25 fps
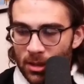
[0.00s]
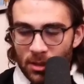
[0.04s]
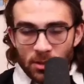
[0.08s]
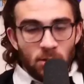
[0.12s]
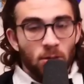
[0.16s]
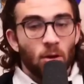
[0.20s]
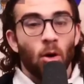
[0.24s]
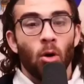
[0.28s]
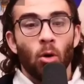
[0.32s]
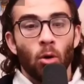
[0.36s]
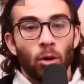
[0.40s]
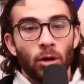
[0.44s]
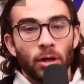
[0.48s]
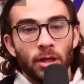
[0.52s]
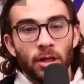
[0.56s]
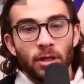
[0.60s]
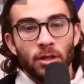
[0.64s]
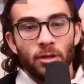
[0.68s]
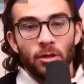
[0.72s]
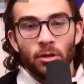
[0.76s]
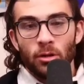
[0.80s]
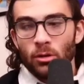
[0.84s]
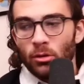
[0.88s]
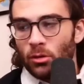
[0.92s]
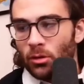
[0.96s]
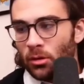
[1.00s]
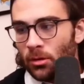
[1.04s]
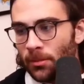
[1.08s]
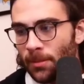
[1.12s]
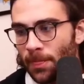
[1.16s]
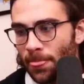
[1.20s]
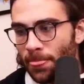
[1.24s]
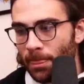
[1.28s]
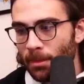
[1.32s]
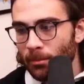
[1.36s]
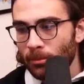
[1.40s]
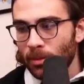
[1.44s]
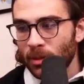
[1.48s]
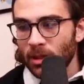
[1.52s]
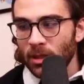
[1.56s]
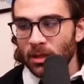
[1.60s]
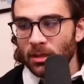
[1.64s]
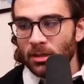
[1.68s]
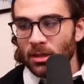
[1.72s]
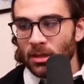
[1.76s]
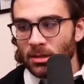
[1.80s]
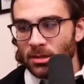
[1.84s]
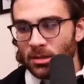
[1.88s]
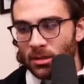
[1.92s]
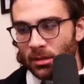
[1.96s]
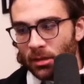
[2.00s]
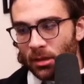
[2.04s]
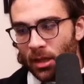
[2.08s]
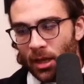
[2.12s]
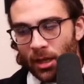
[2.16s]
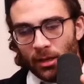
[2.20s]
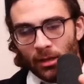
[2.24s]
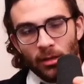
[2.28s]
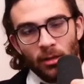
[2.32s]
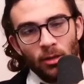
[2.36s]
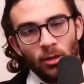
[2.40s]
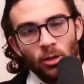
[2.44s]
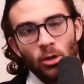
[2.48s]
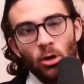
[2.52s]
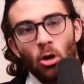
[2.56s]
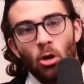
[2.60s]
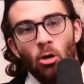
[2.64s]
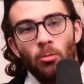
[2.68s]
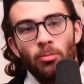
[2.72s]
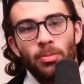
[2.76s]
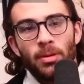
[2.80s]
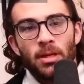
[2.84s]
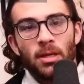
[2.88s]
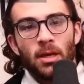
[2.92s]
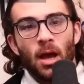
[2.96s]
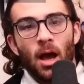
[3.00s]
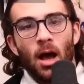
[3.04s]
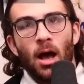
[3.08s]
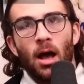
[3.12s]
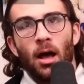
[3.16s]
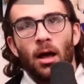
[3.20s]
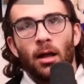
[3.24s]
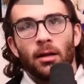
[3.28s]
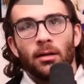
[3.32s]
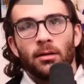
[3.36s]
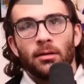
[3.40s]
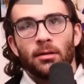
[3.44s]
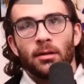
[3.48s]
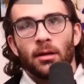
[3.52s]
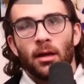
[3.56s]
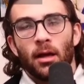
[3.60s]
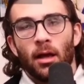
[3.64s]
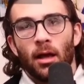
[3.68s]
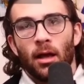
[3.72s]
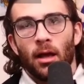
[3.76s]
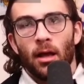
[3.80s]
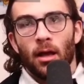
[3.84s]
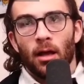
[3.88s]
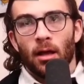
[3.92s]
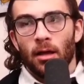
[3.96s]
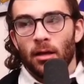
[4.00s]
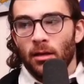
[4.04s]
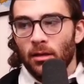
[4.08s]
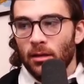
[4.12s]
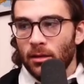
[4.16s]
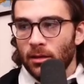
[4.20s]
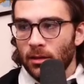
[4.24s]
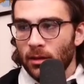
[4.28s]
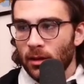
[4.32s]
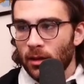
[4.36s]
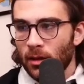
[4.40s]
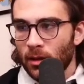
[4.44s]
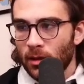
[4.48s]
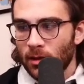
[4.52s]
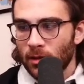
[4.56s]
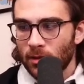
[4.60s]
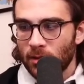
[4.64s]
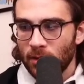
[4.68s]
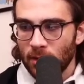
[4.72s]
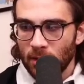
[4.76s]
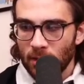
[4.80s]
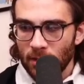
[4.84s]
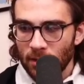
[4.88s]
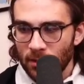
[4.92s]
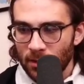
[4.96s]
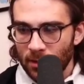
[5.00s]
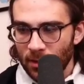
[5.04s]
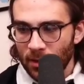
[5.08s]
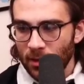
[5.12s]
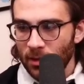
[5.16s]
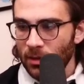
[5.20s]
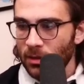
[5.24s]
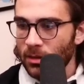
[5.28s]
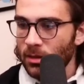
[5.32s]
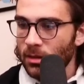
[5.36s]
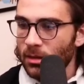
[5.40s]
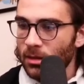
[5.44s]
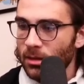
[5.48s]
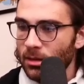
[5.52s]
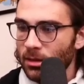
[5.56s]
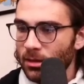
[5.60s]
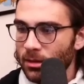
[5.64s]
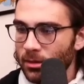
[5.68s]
he's a horny dude, but he doesn't like go beyond uh uh the the